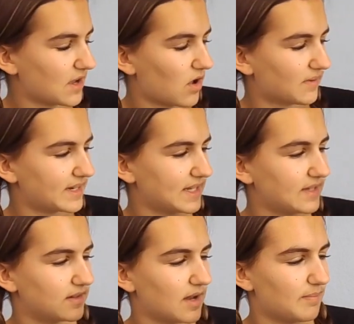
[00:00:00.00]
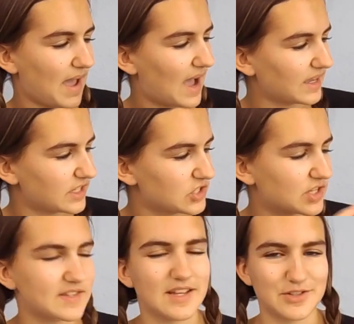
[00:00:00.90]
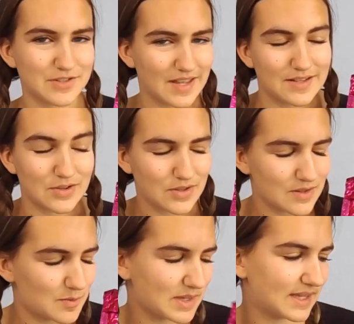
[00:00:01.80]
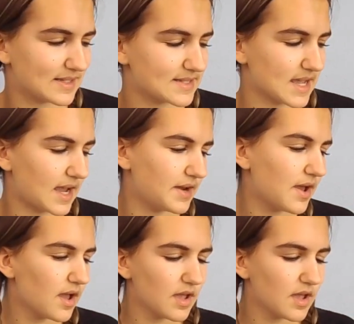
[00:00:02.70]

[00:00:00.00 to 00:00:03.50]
already unpackaged because I just like took a little peek inside.